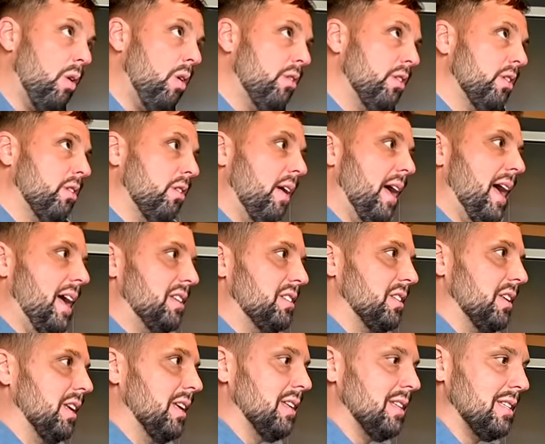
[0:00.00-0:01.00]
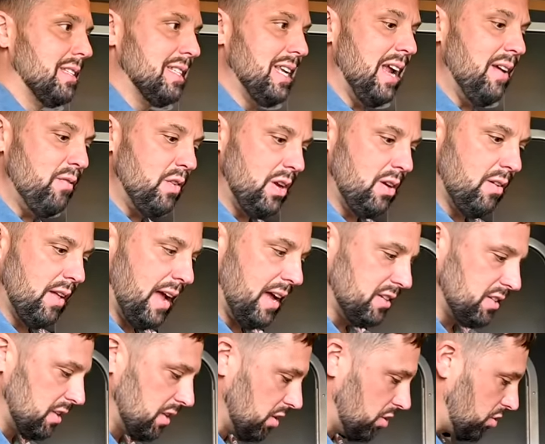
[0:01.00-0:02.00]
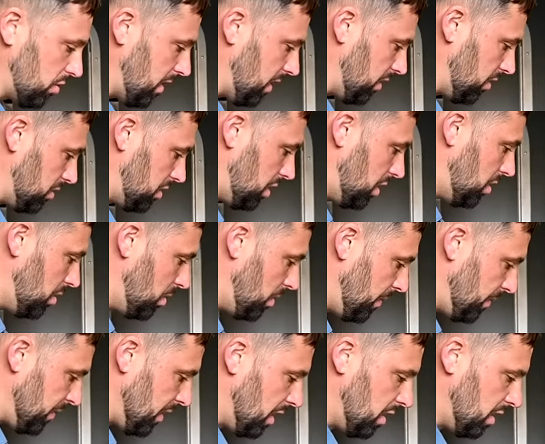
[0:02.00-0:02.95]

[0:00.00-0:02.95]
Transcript: All the glass is safety glass in the trailer too.